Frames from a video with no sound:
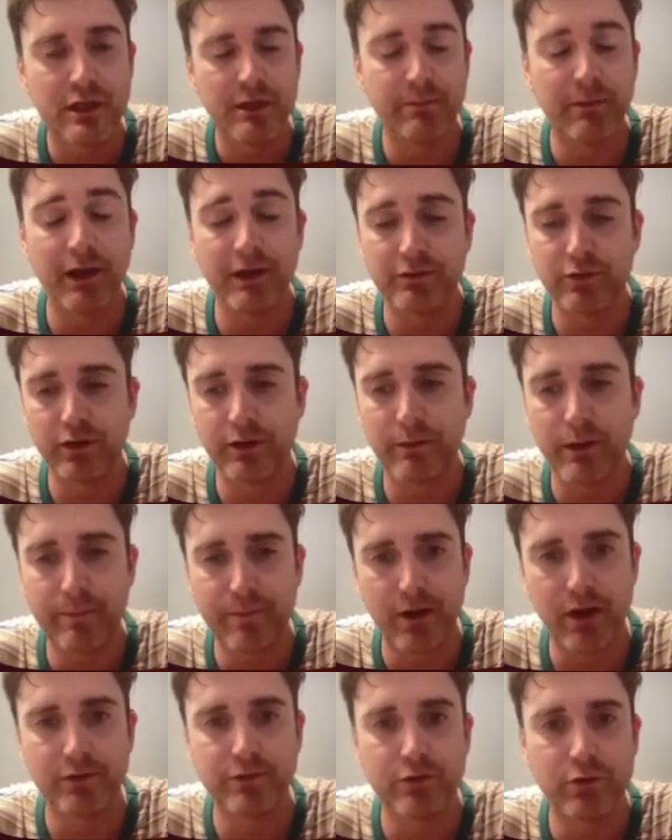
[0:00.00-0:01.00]
my
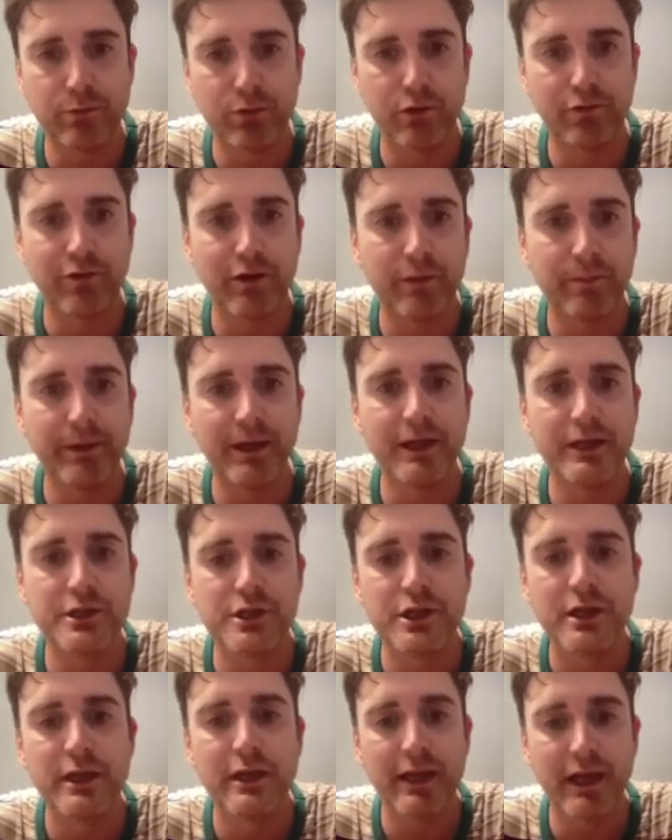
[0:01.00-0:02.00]
personal profile page.